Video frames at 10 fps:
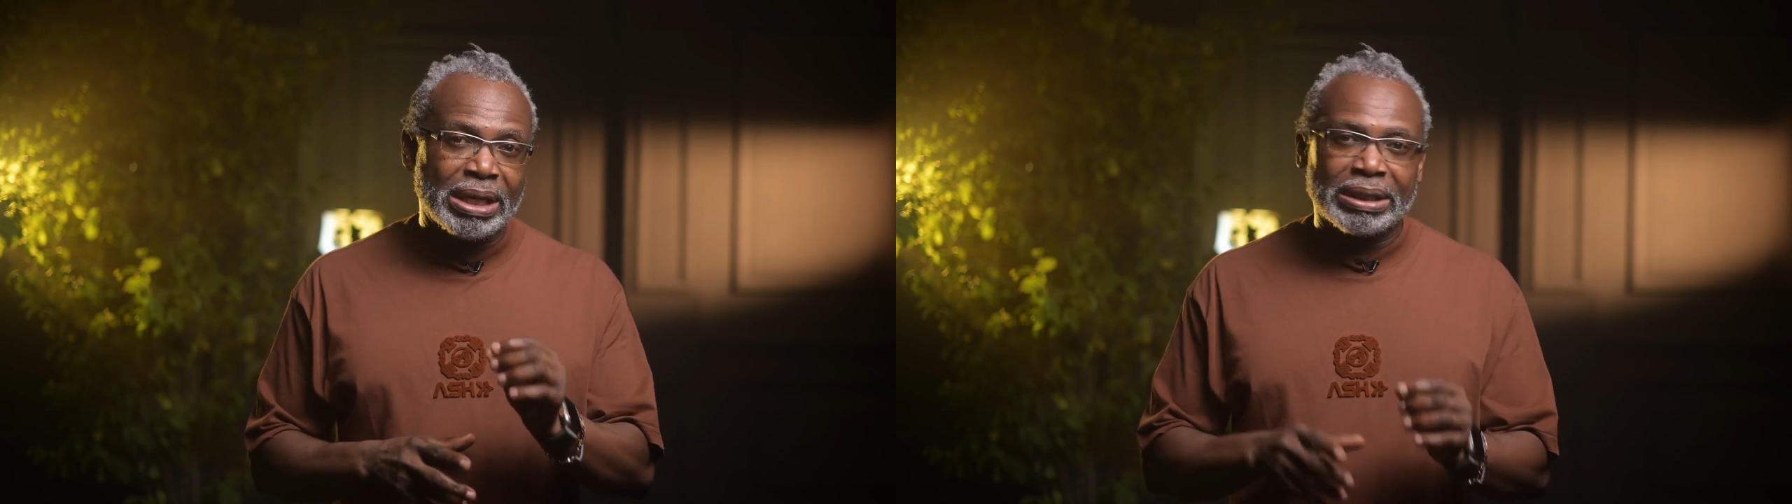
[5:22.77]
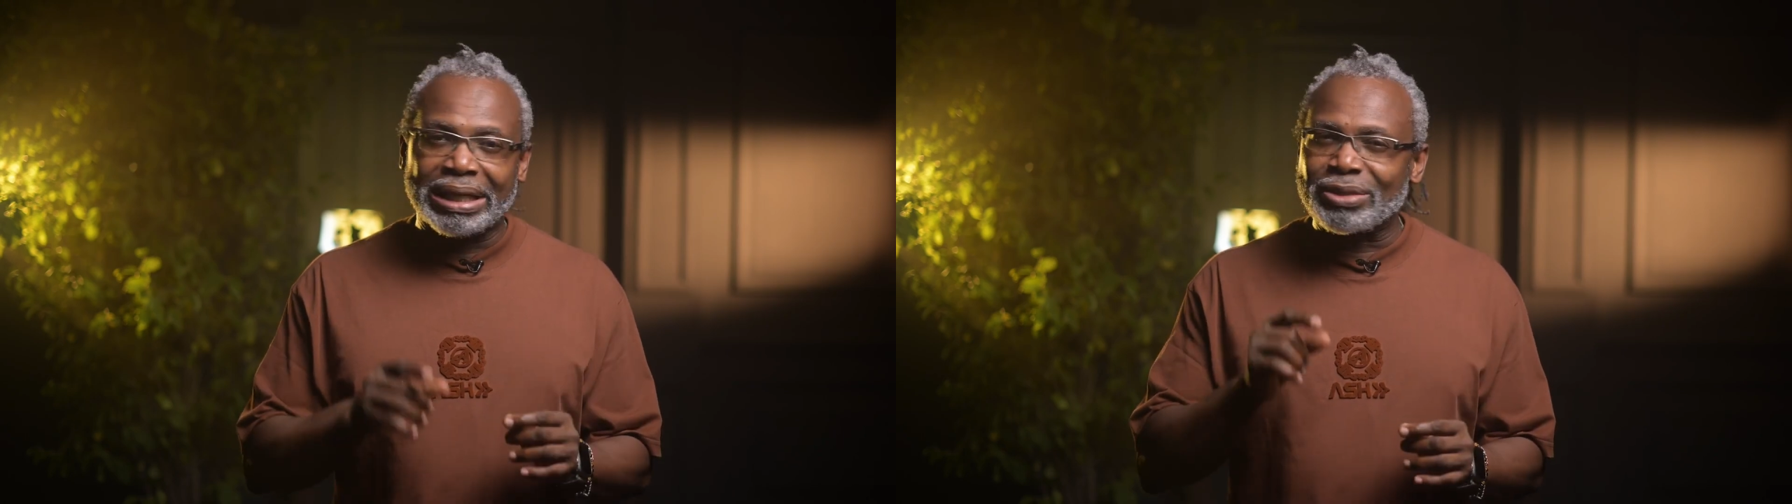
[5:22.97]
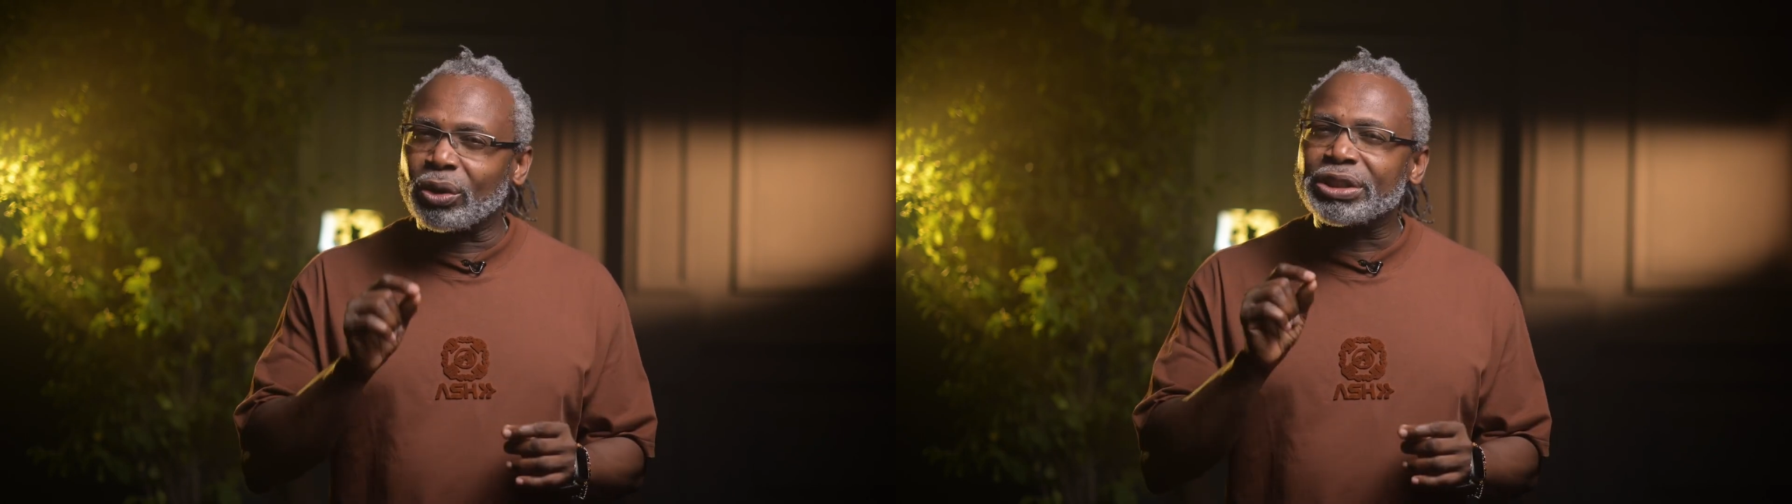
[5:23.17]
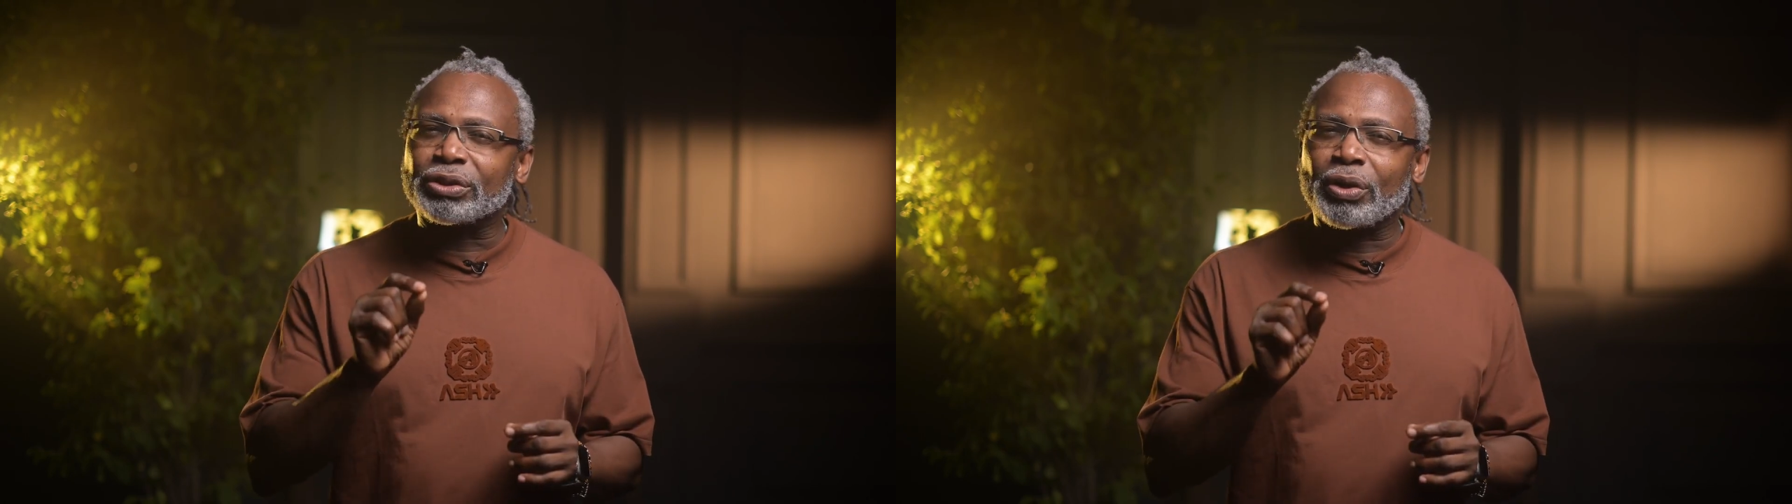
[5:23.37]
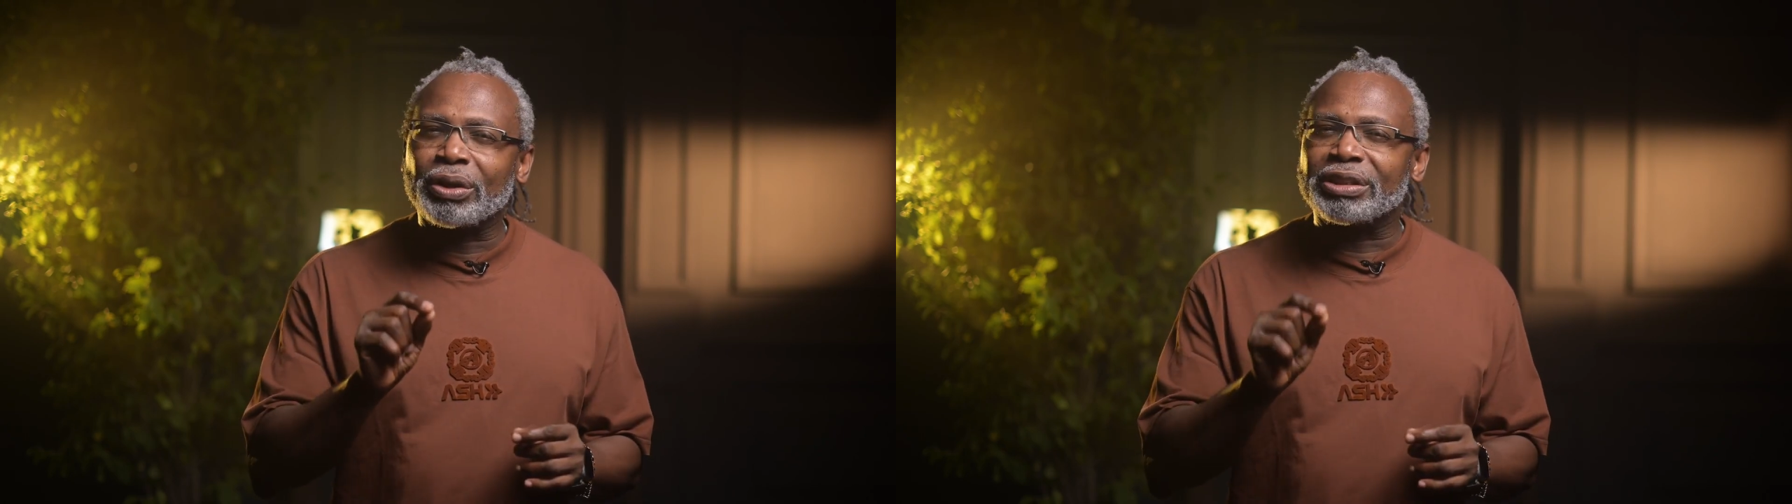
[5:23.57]
There is what is
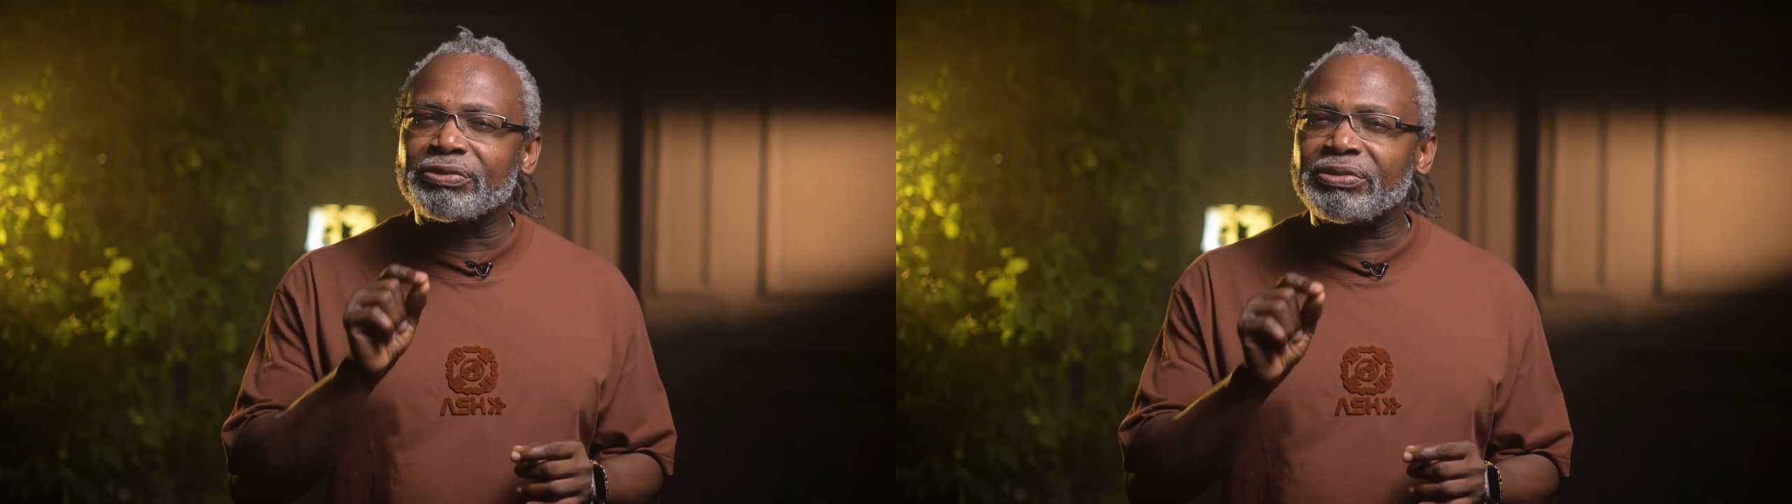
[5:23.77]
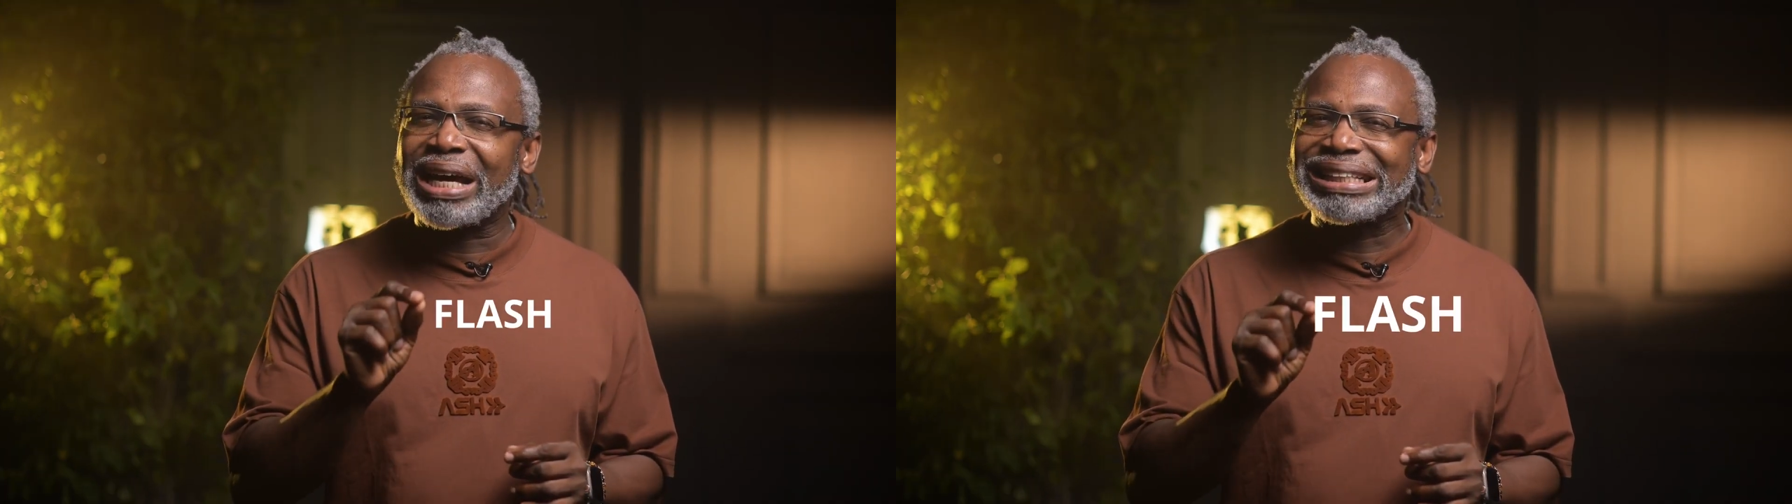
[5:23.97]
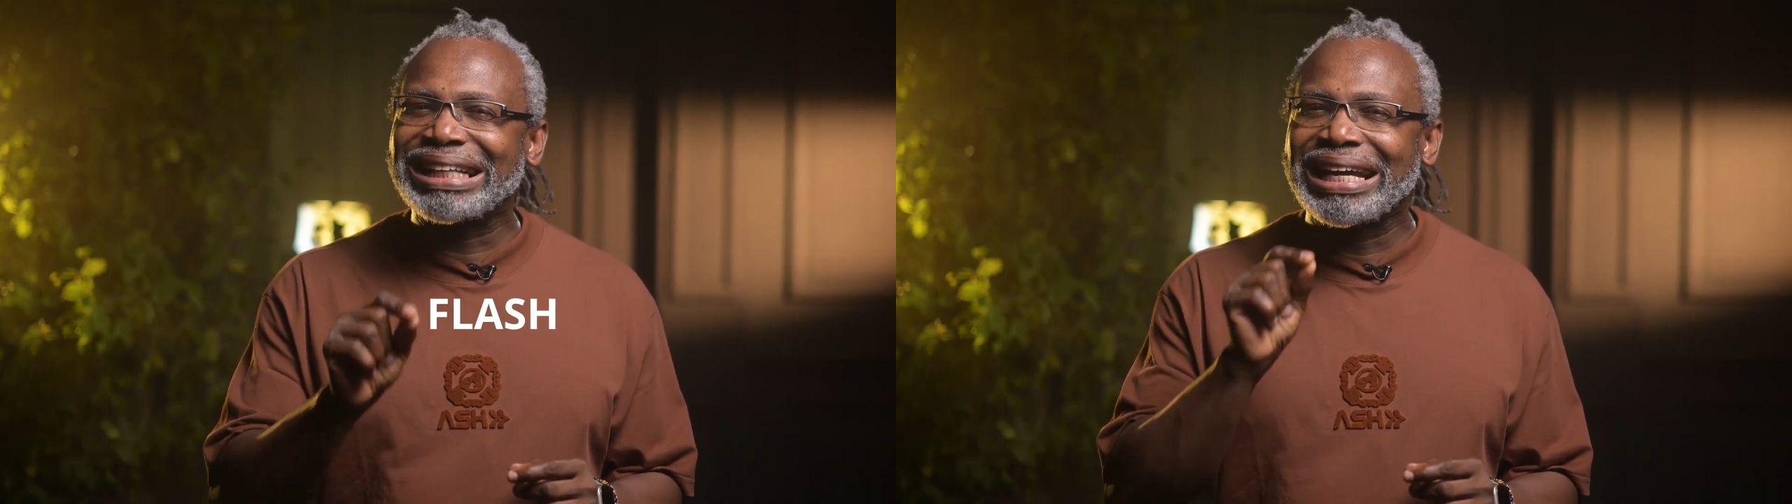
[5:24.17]
called the flash